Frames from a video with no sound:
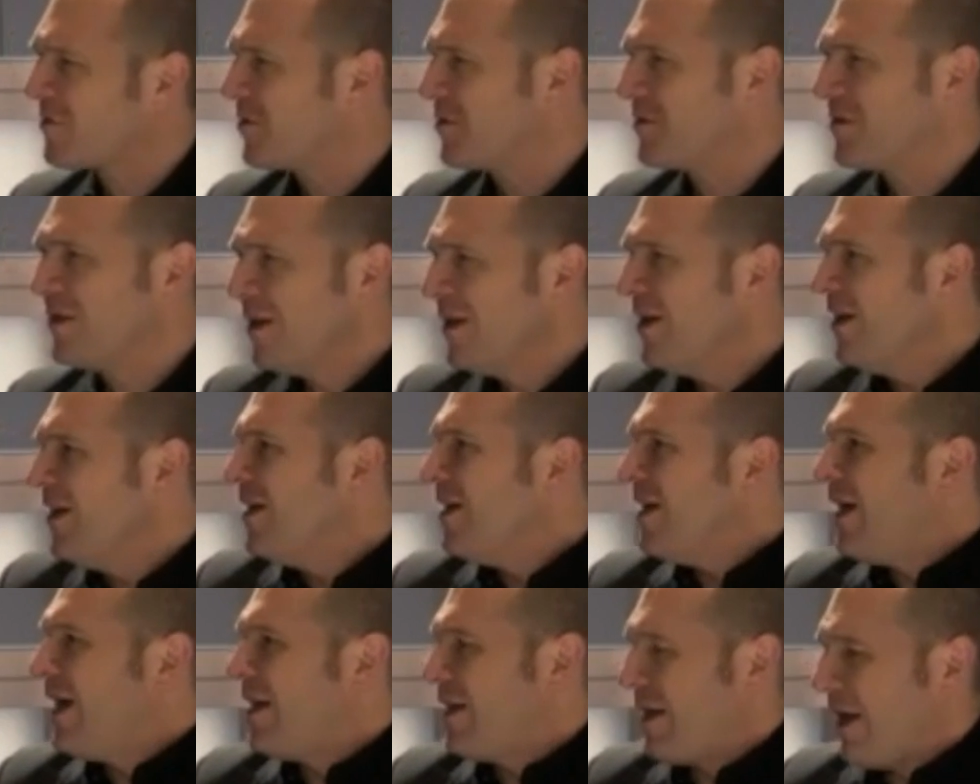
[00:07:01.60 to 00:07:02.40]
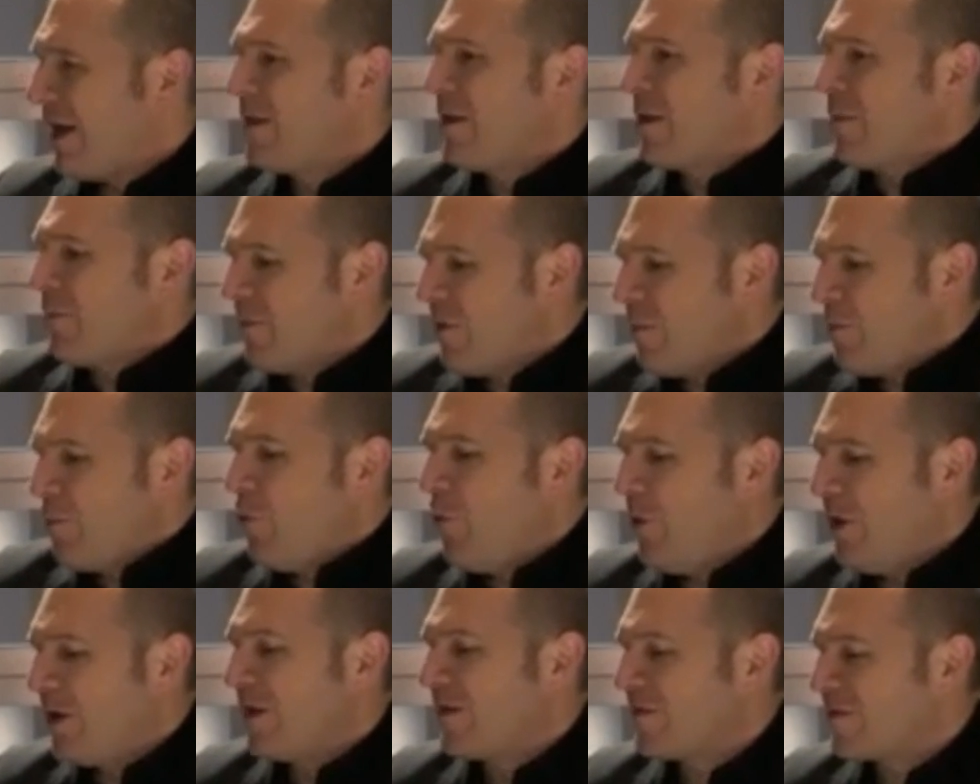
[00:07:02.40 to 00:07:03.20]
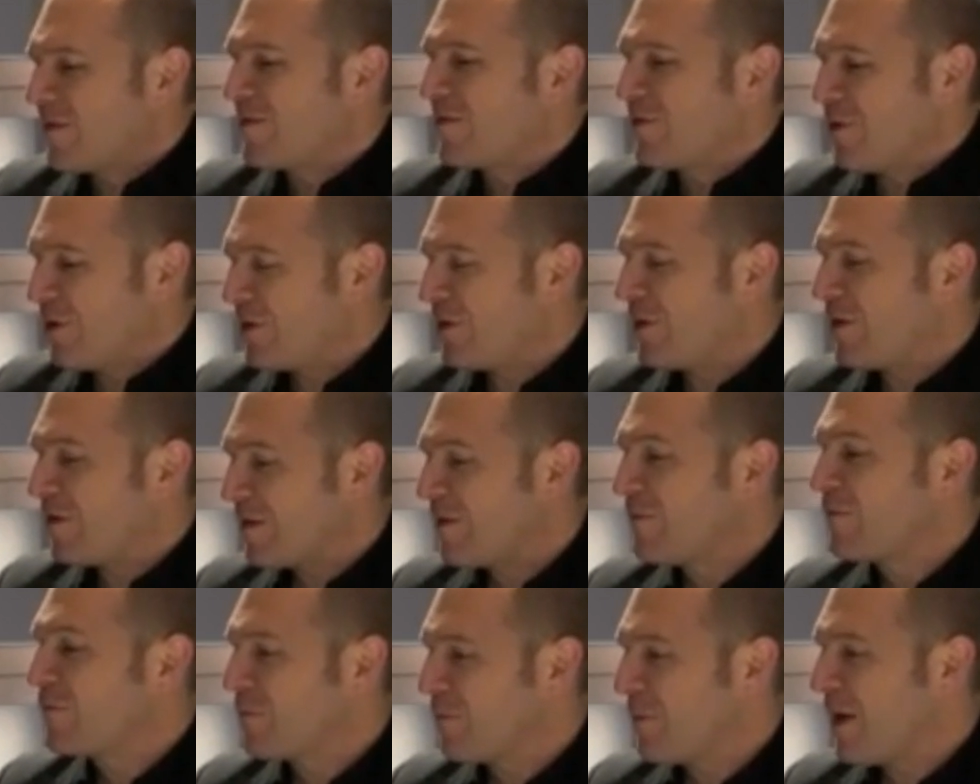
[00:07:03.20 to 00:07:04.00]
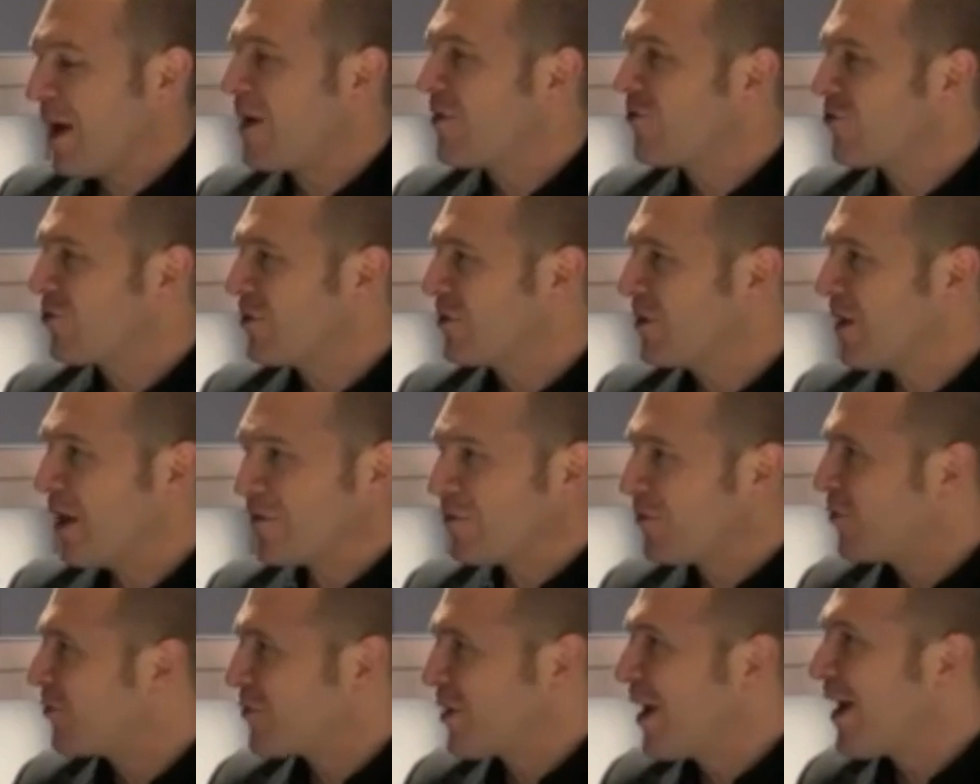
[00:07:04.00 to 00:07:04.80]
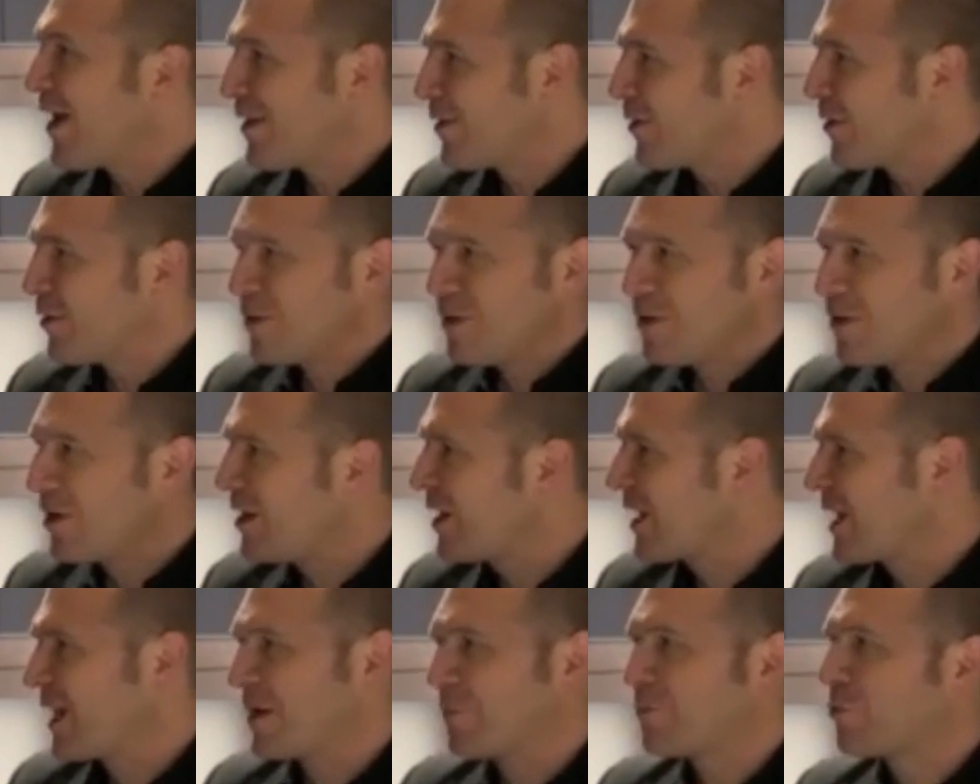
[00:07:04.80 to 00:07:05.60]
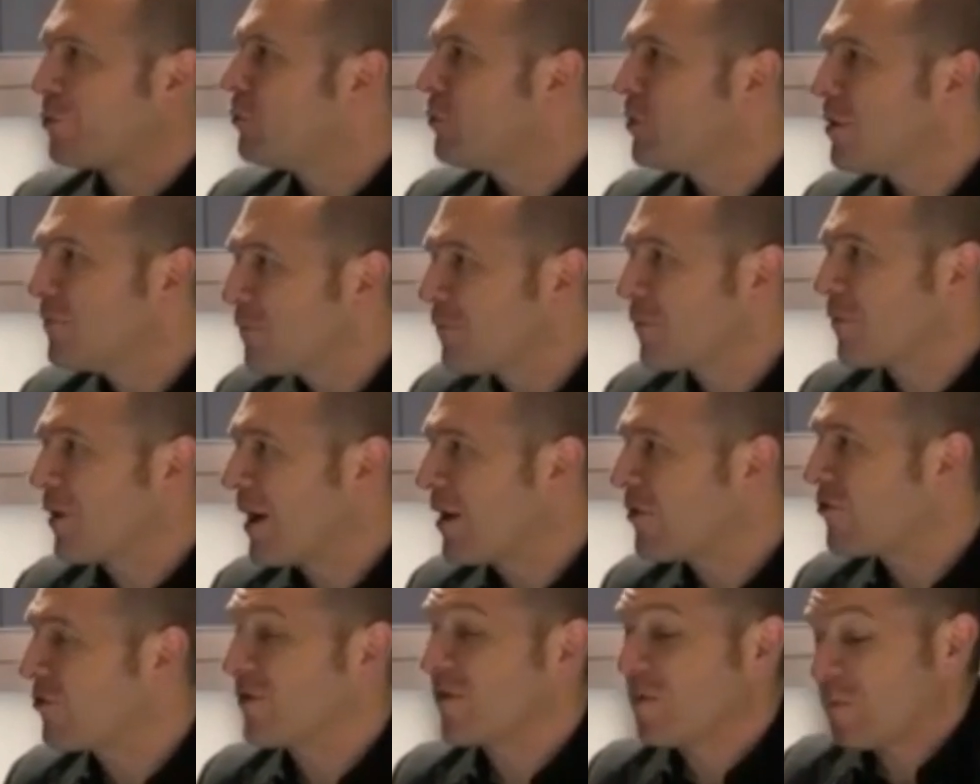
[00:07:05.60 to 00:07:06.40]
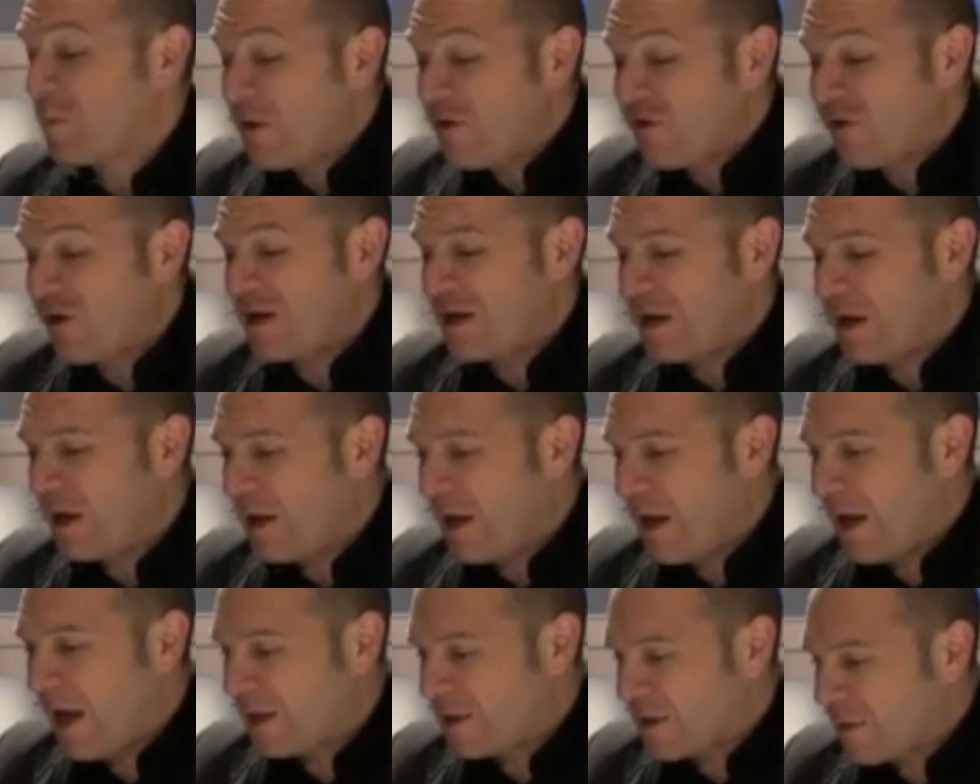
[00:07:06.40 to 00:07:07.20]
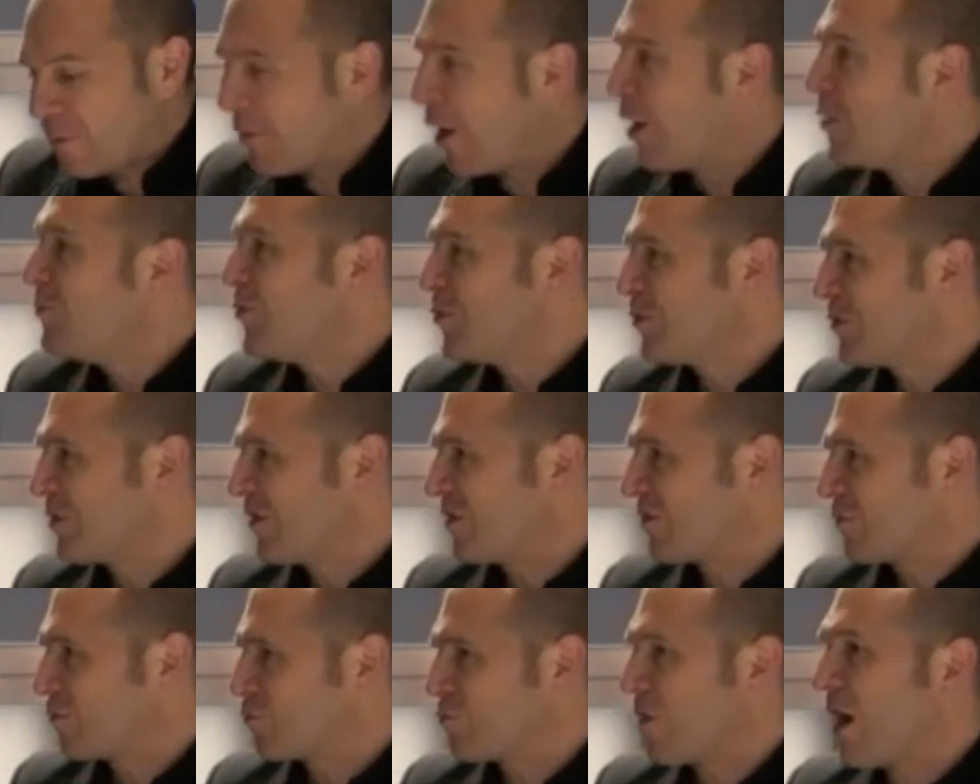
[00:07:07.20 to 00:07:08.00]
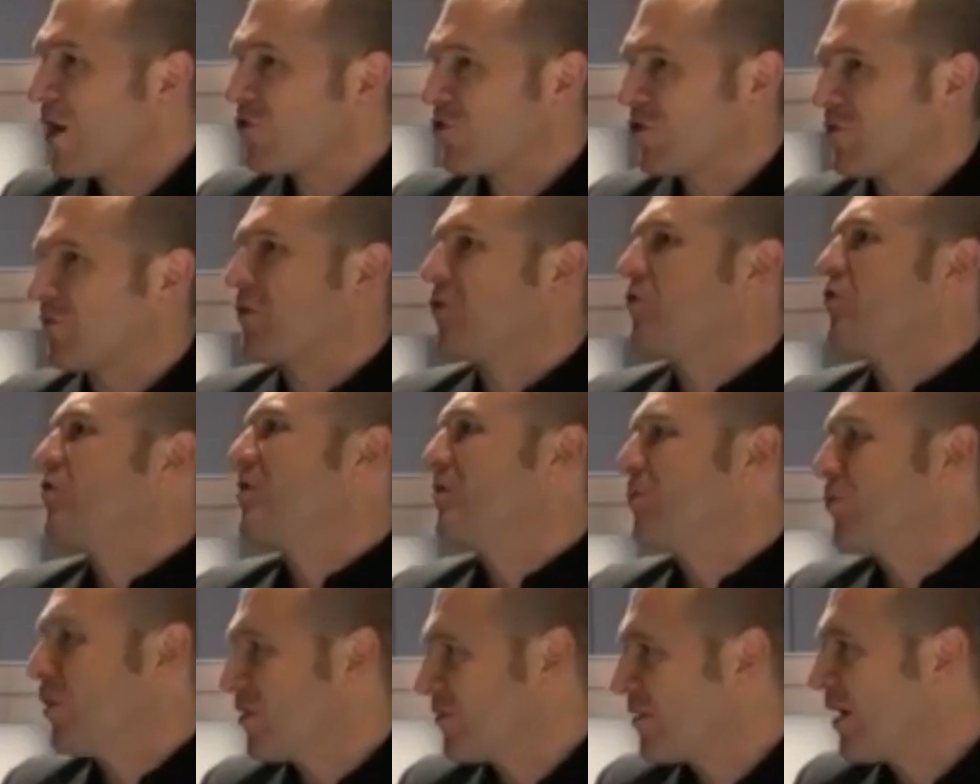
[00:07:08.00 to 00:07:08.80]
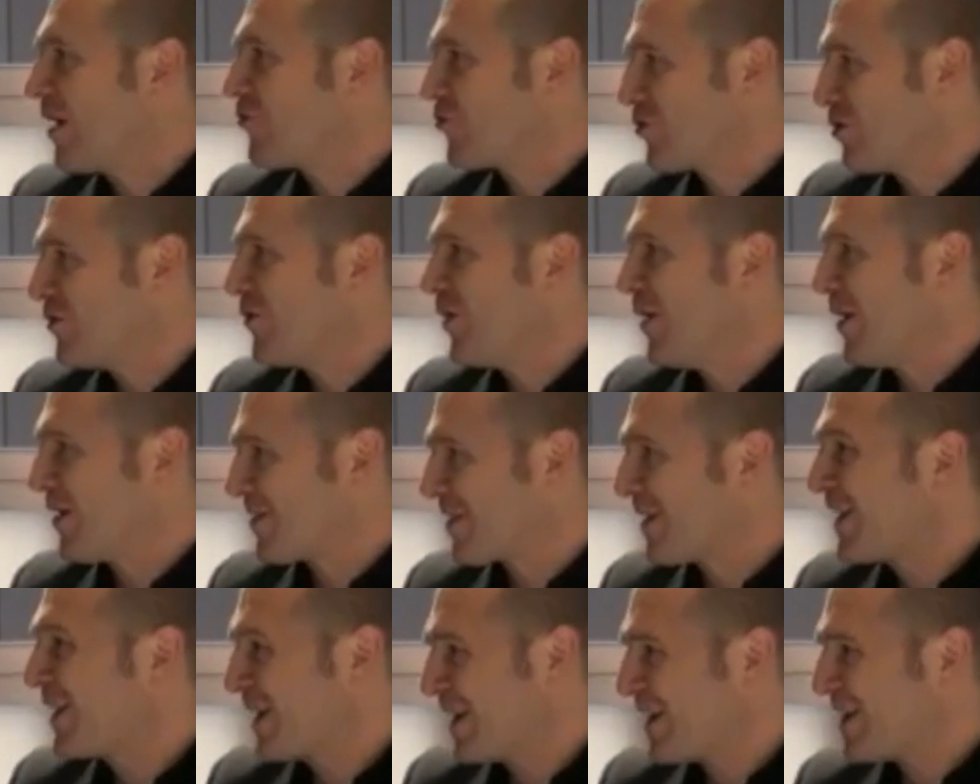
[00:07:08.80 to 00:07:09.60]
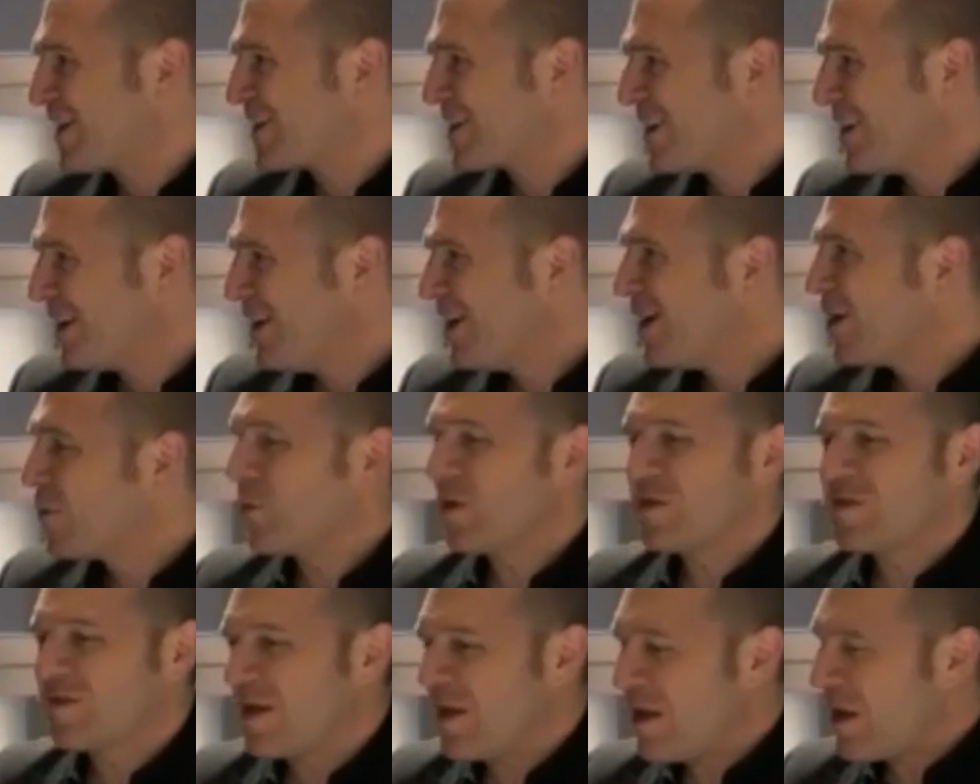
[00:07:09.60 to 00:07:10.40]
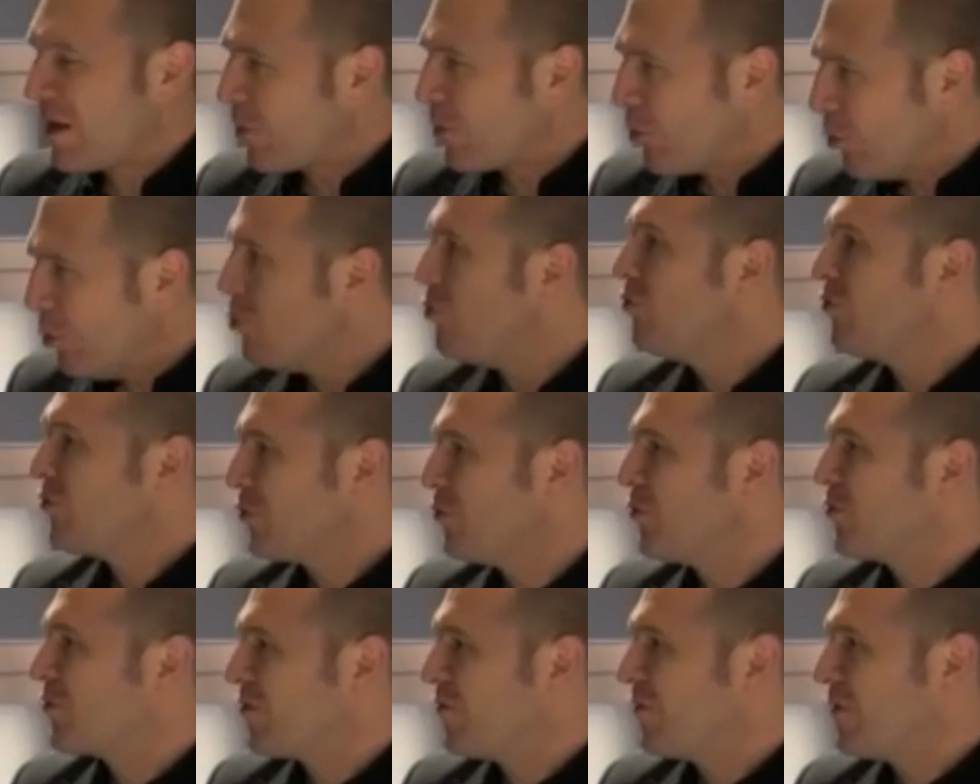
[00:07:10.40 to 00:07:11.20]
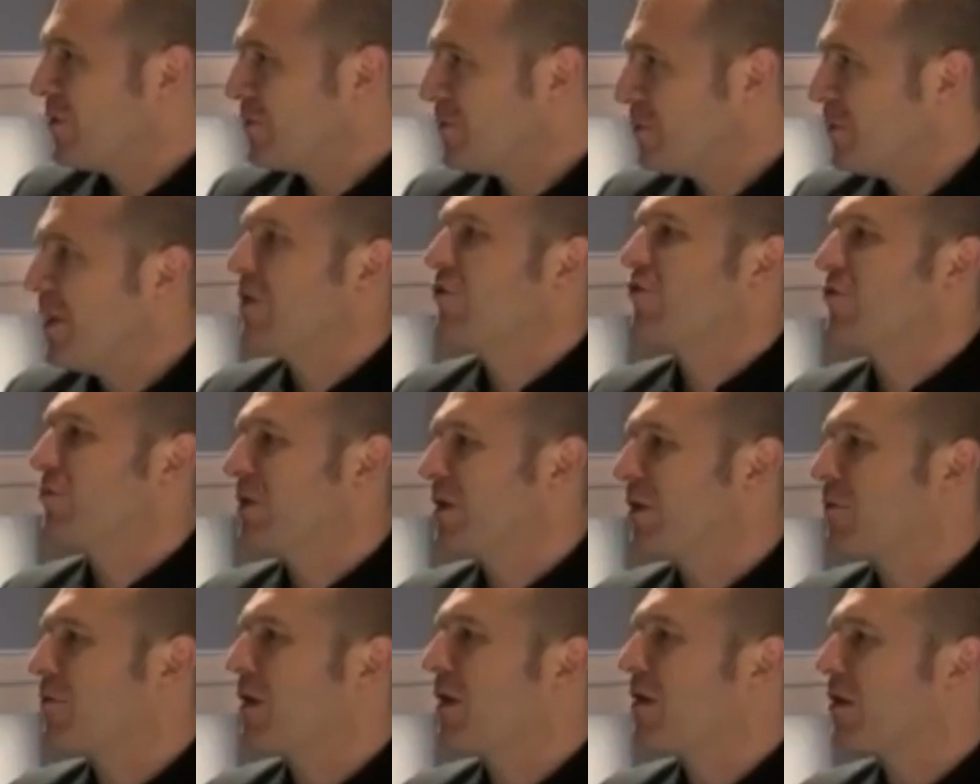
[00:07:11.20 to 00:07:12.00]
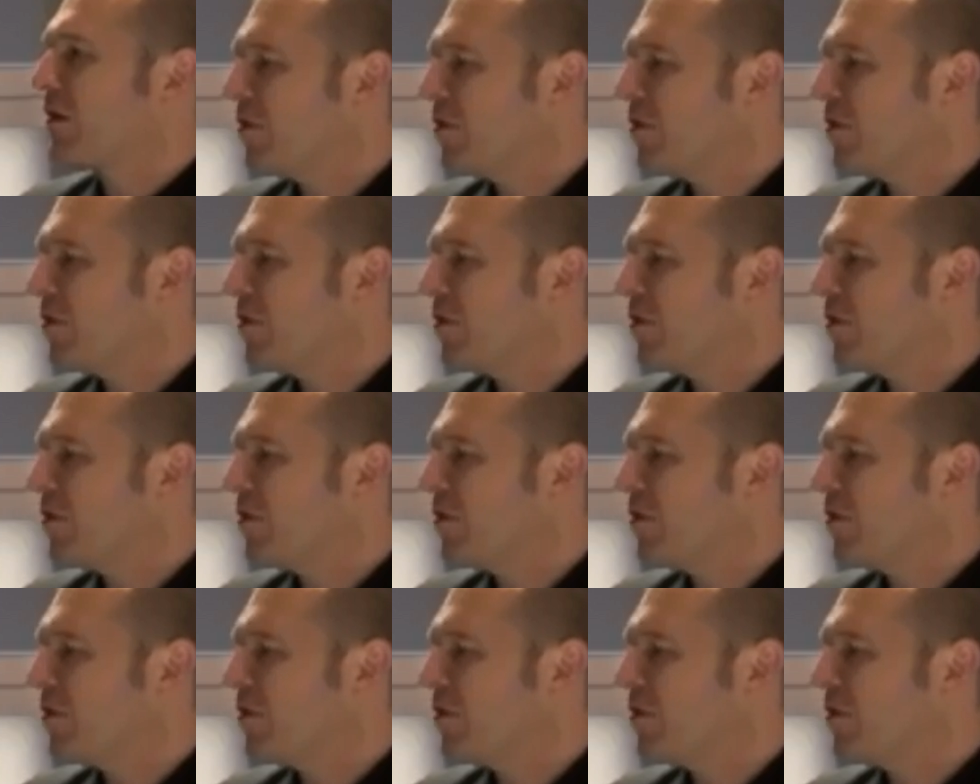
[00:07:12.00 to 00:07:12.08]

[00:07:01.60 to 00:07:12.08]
and and, the, point is, is that this information, as you say, that you're going to get a proliferation, especially at the moment with this rush of consumerisation of IT. Mm-hmm. We're seeing all sorts of information being created